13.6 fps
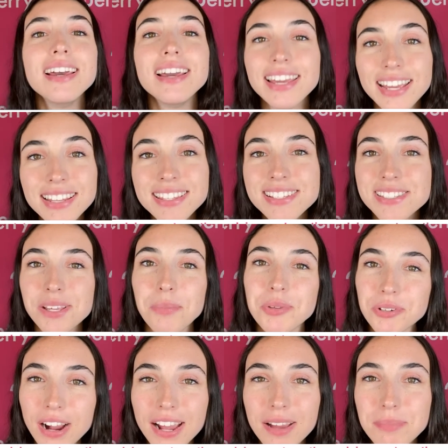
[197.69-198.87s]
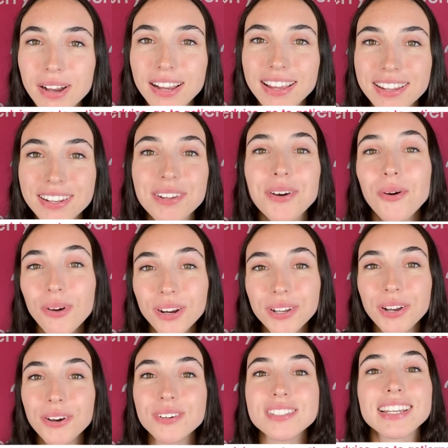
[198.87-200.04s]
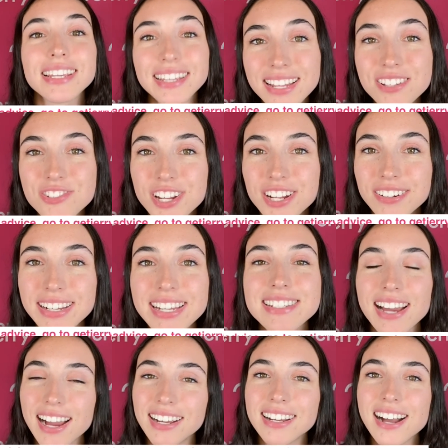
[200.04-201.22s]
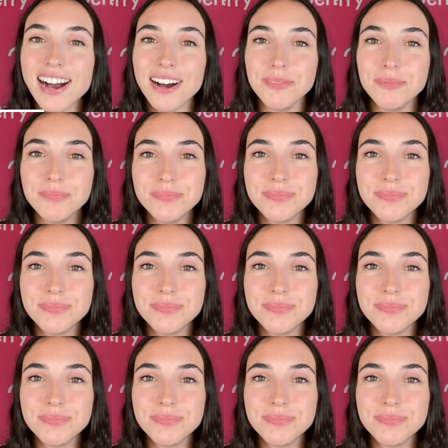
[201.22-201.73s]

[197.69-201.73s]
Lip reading: hit the subscribe button or go to getjerry.com.